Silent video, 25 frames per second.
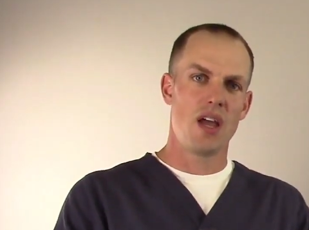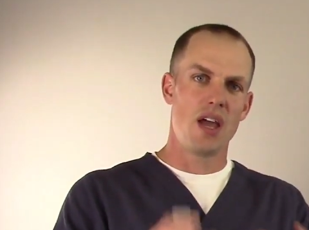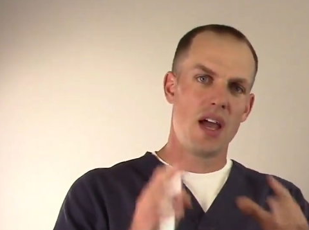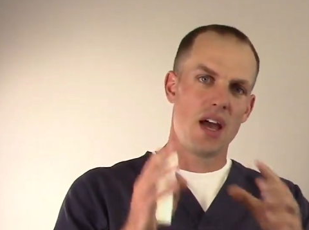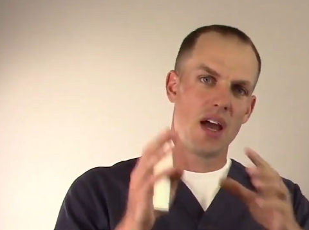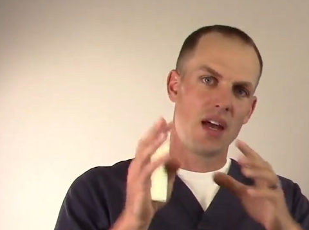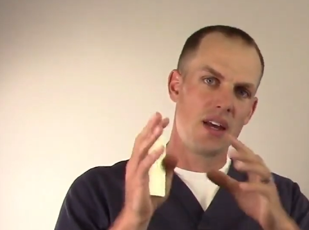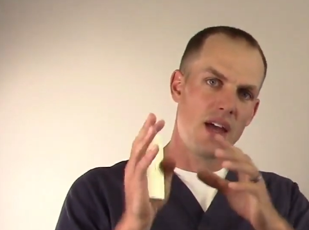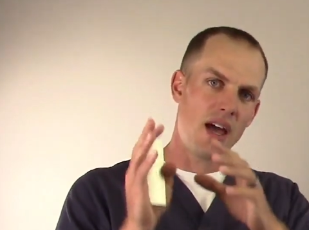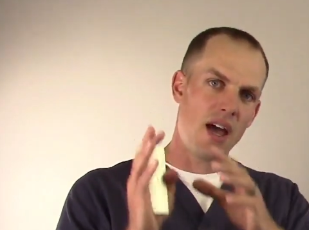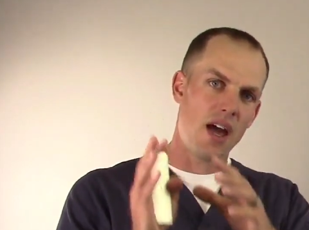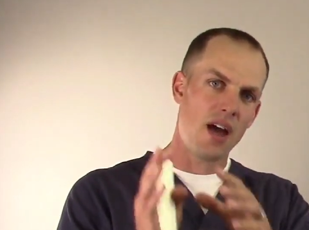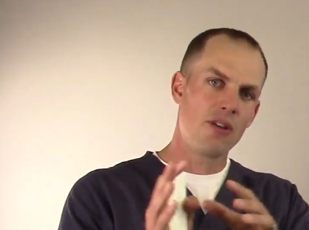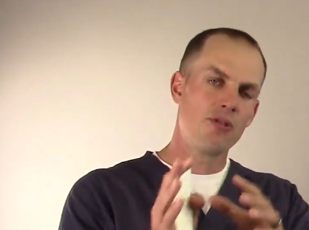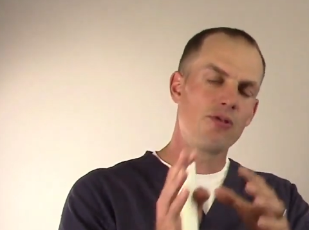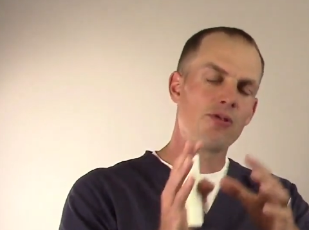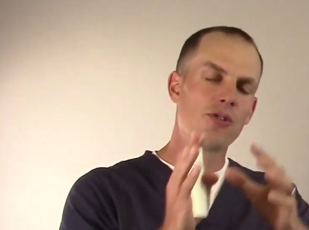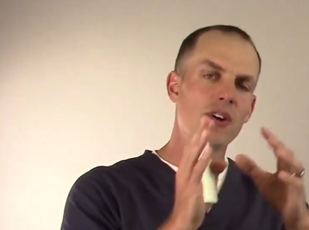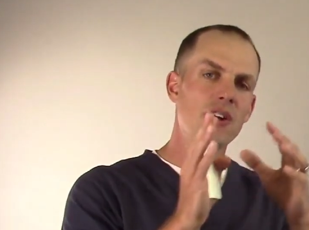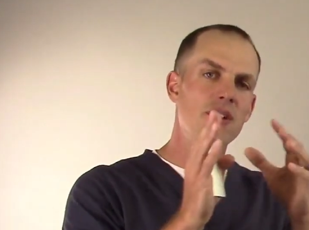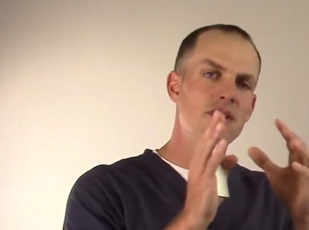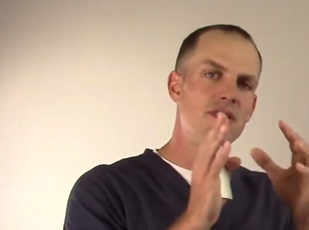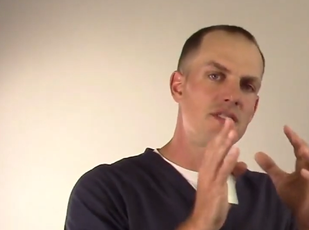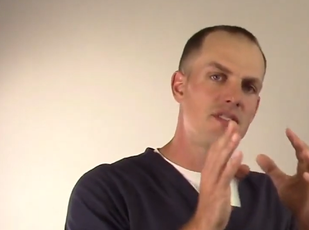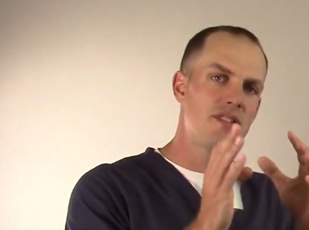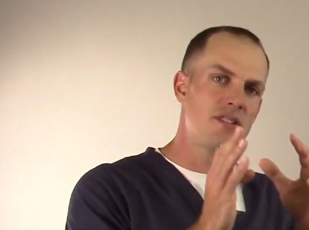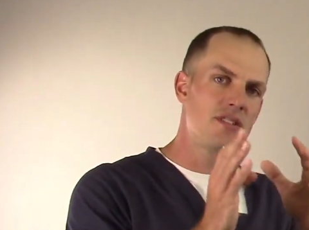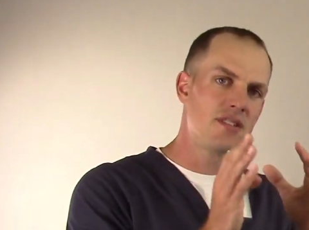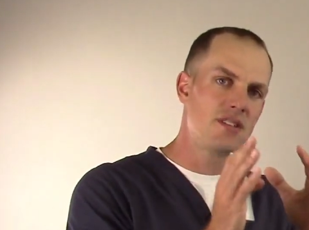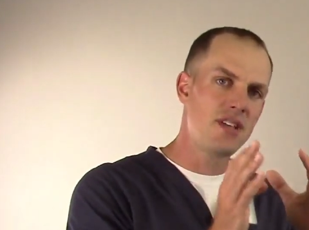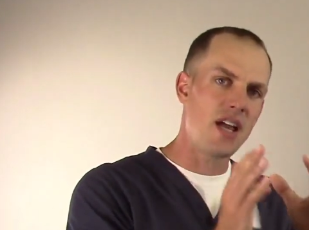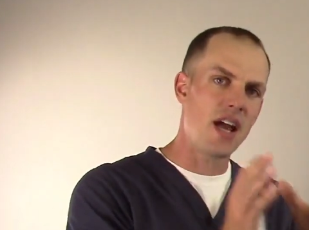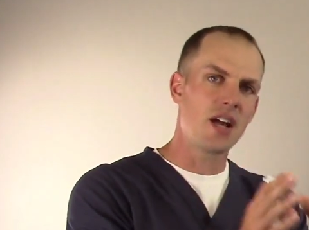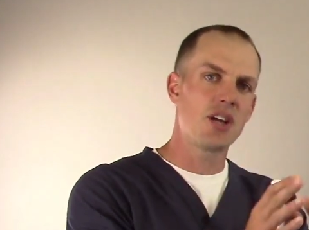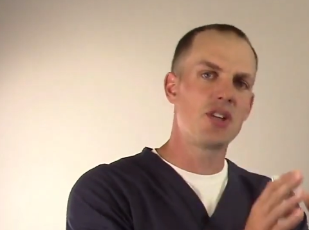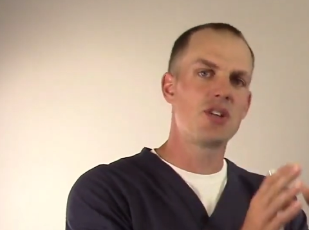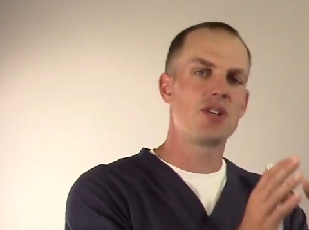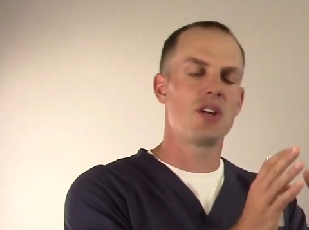And every
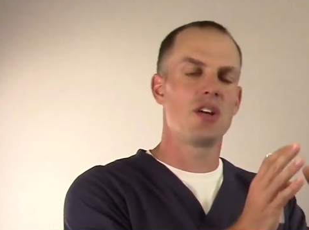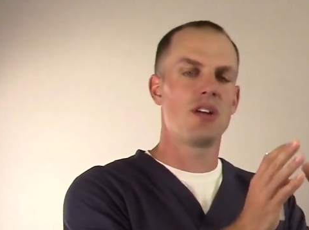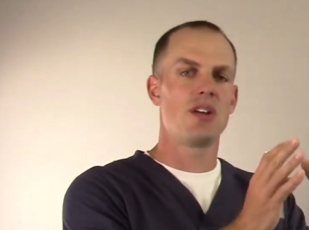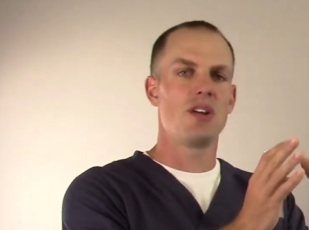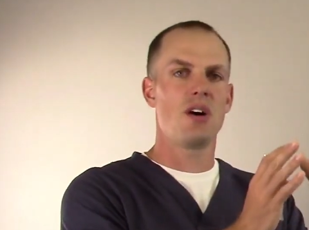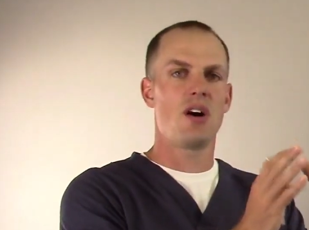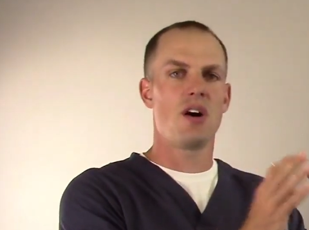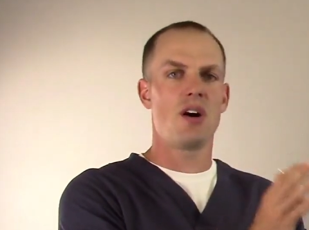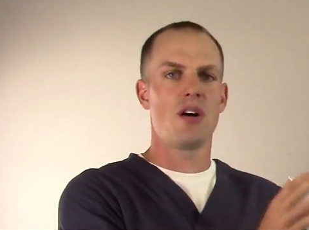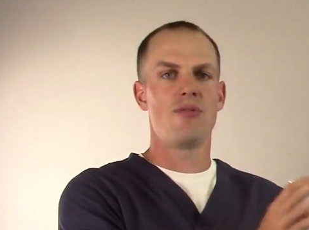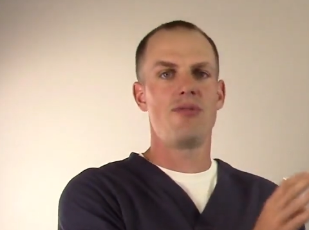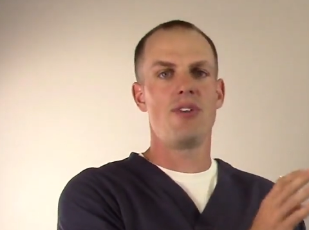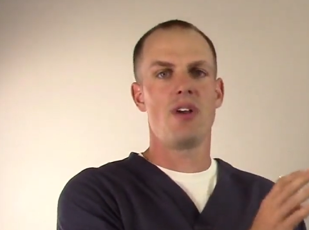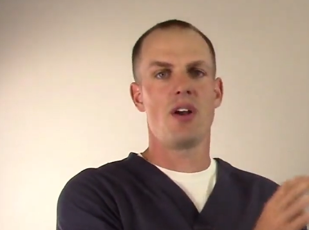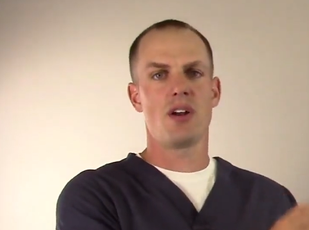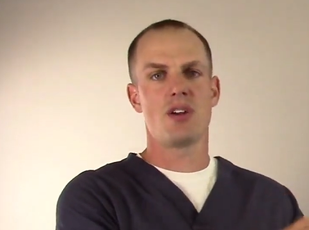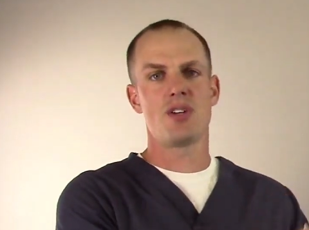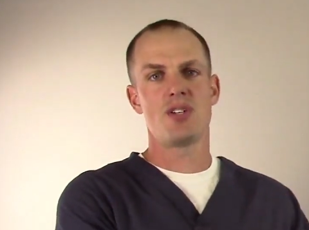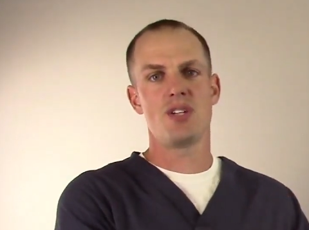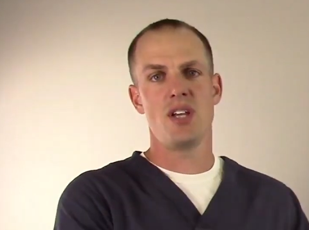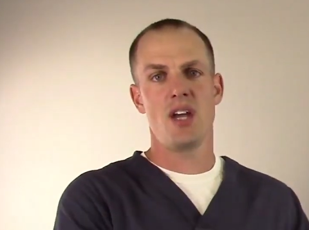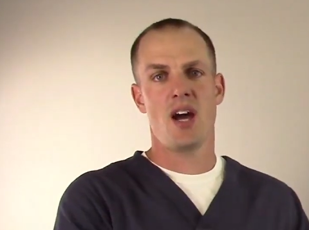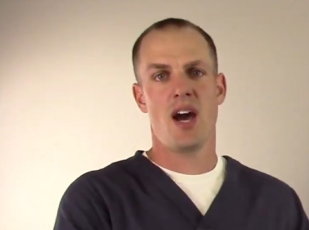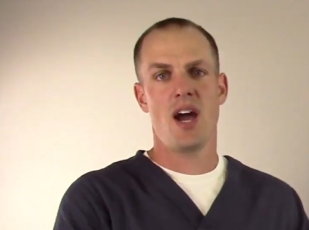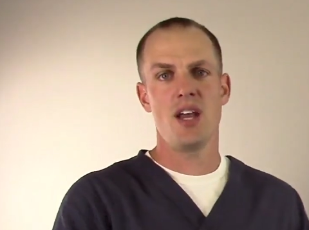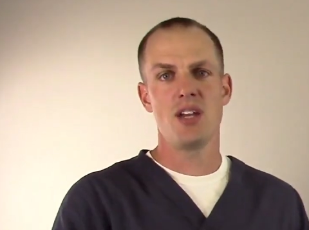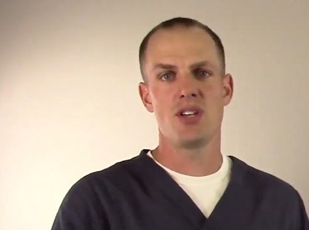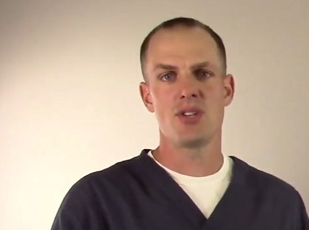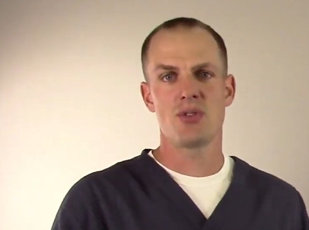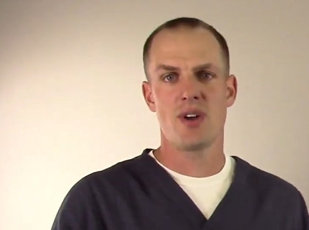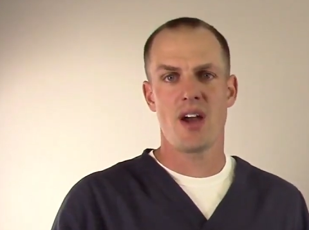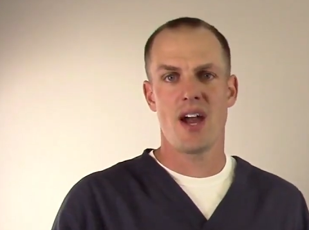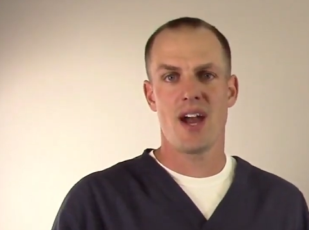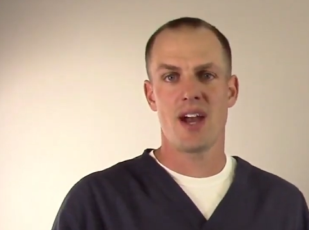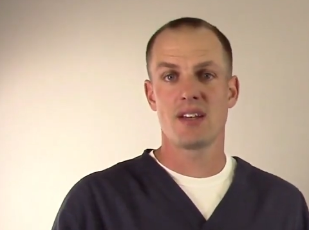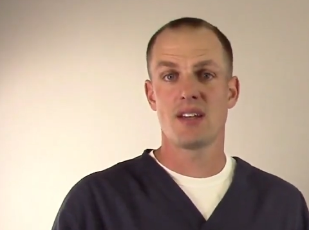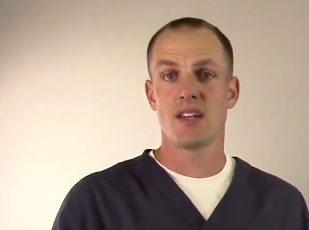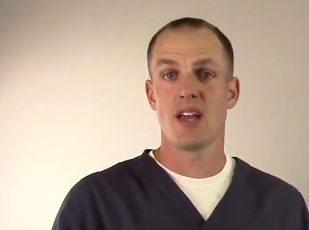section of your GI
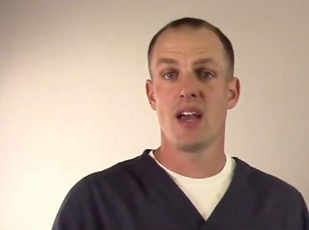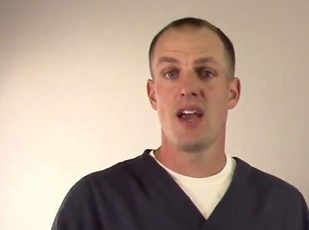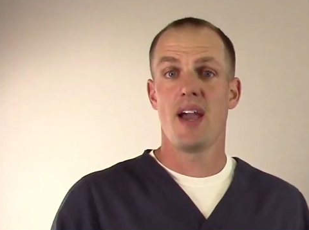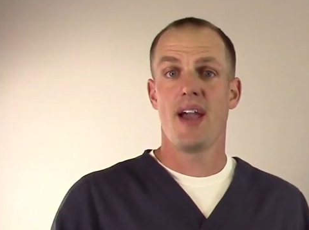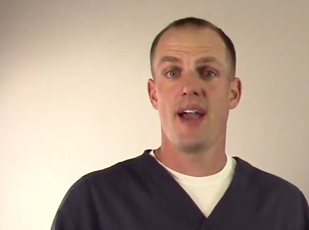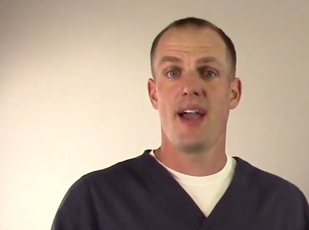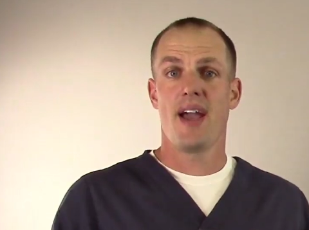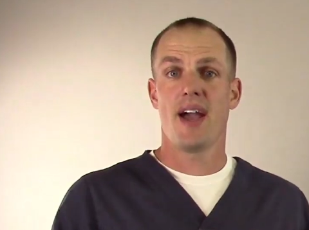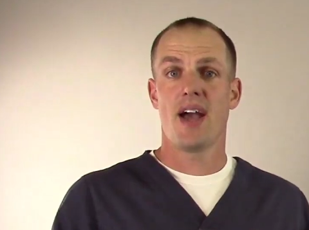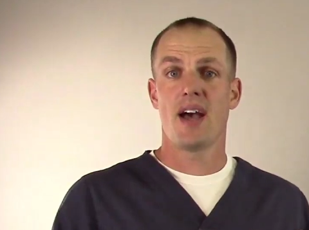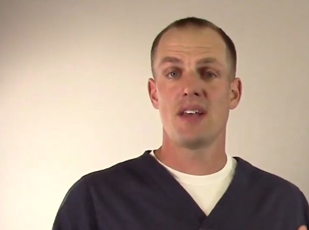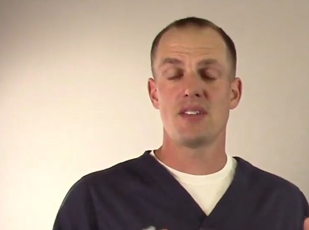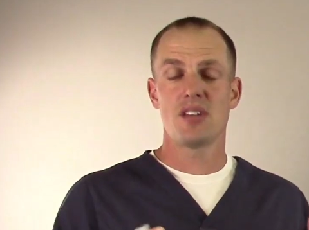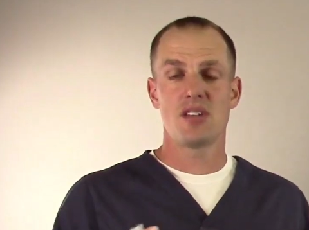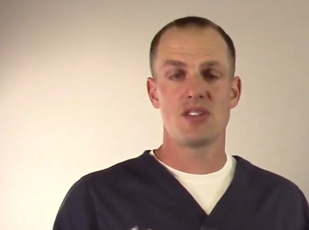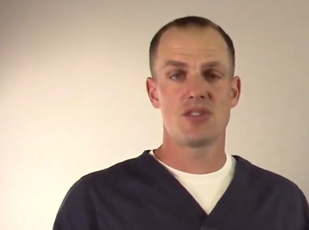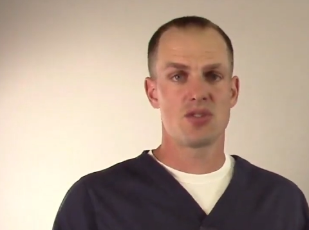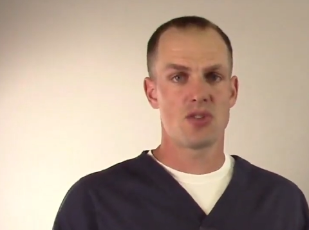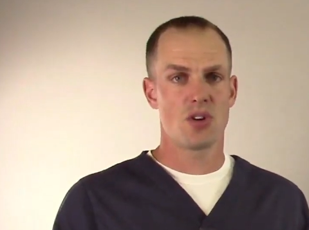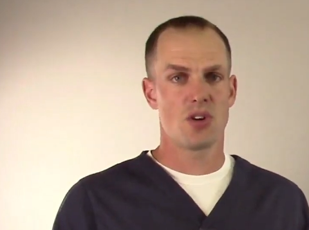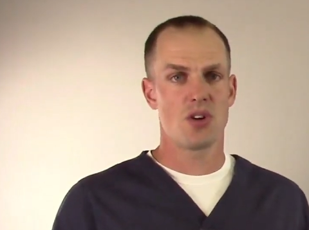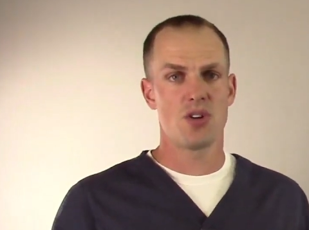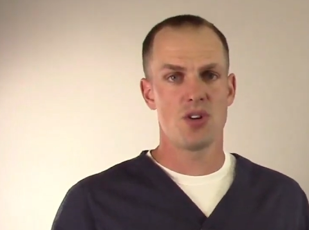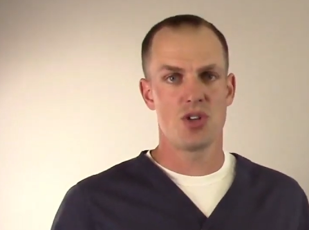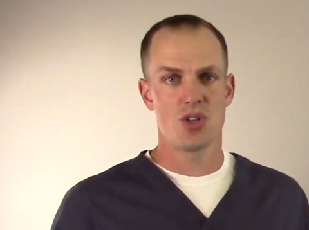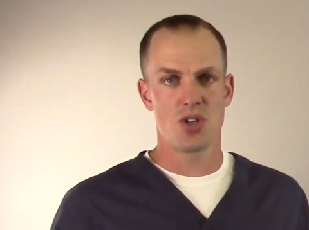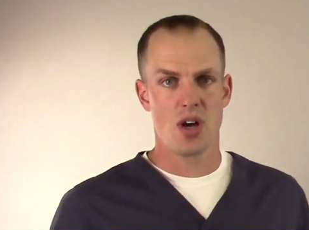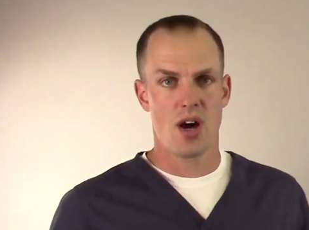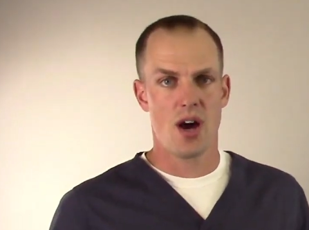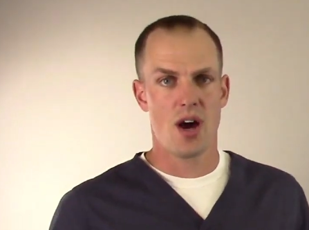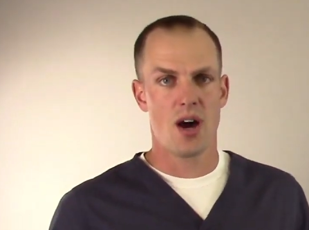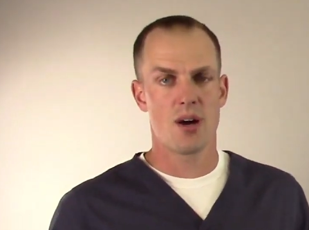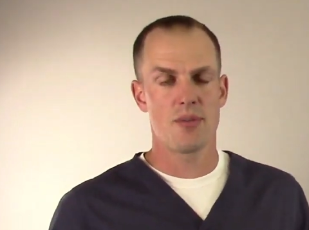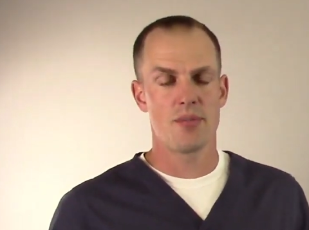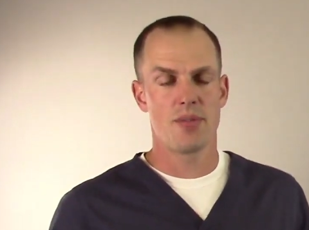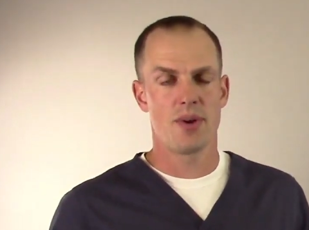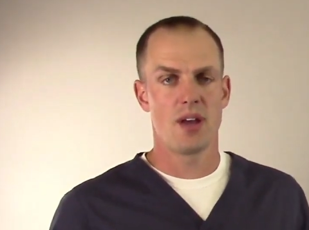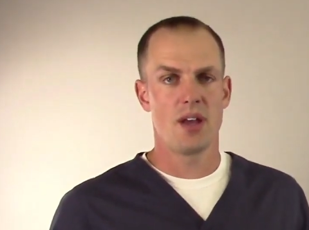tract has a certain
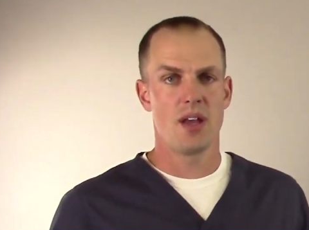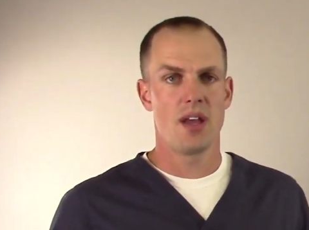job.